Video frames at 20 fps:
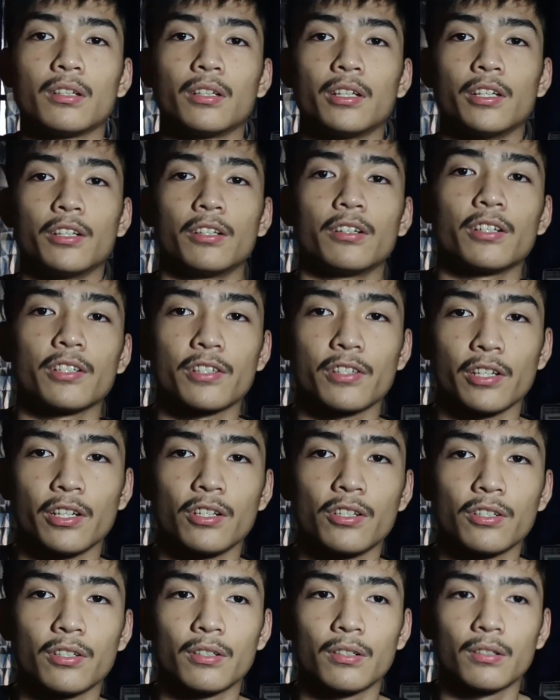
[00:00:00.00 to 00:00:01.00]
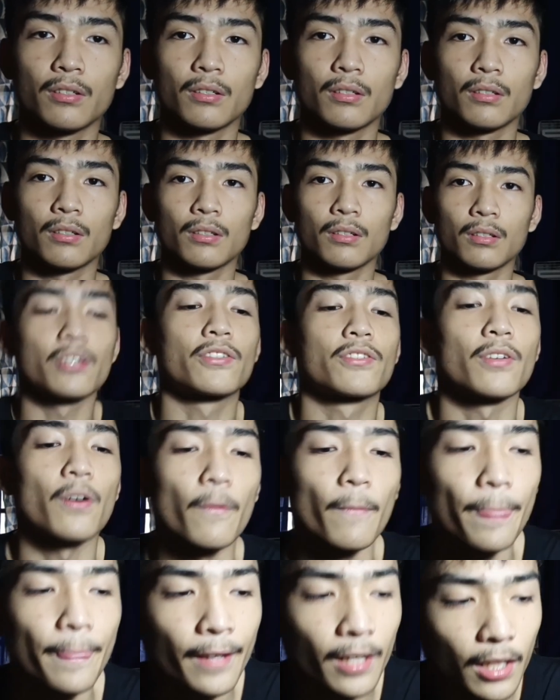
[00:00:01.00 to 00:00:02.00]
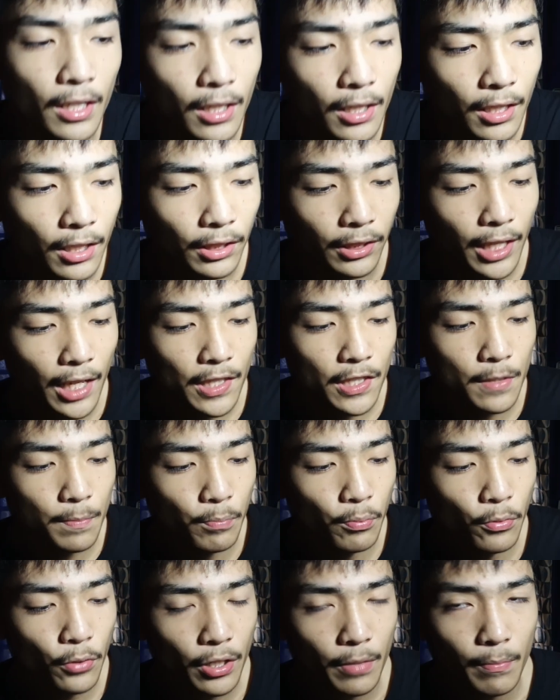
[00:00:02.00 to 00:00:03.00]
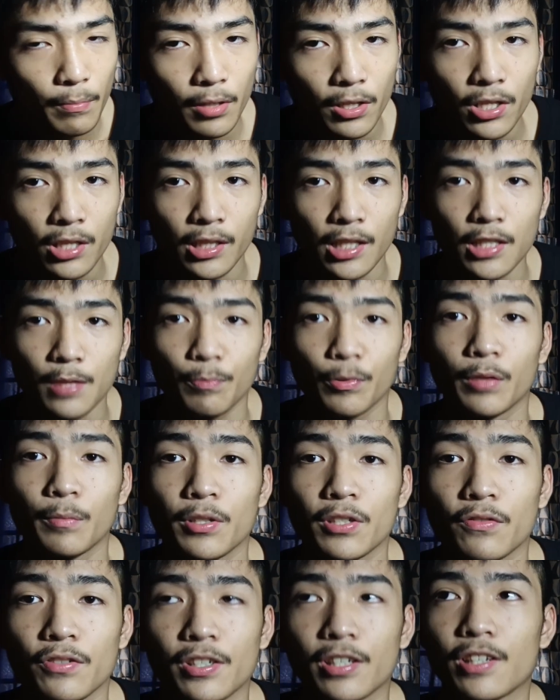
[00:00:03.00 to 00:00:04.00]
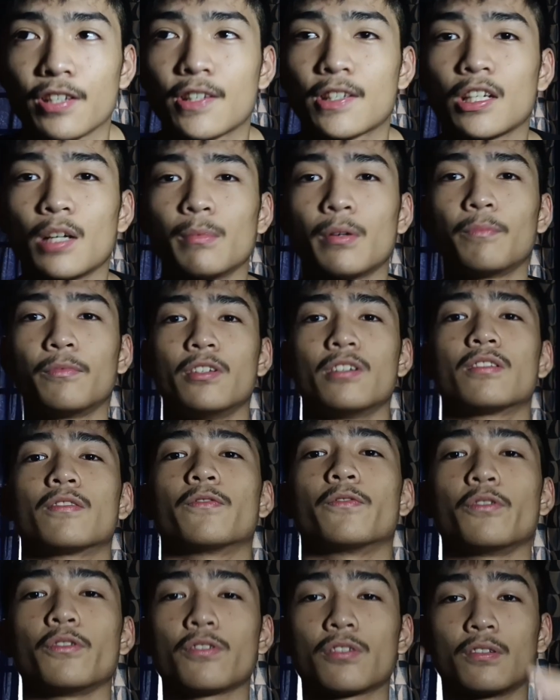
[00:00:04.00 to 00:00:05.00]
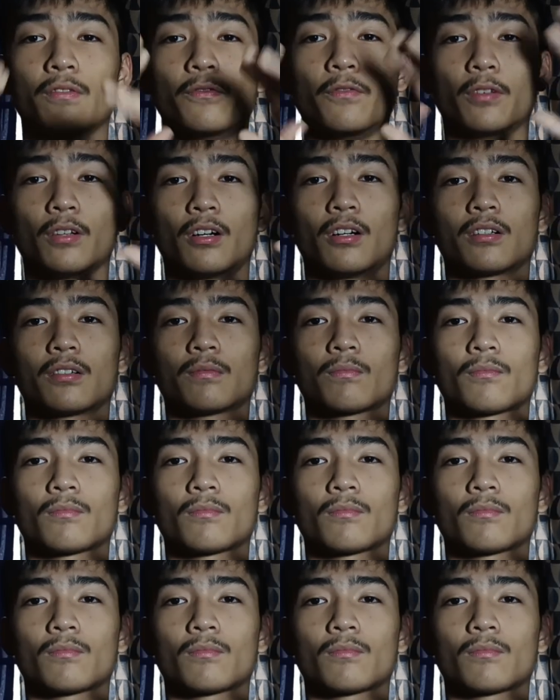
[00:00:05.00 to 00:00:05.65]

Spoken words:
hit it on stage. So that's pretty much gonna sum up this first vlog.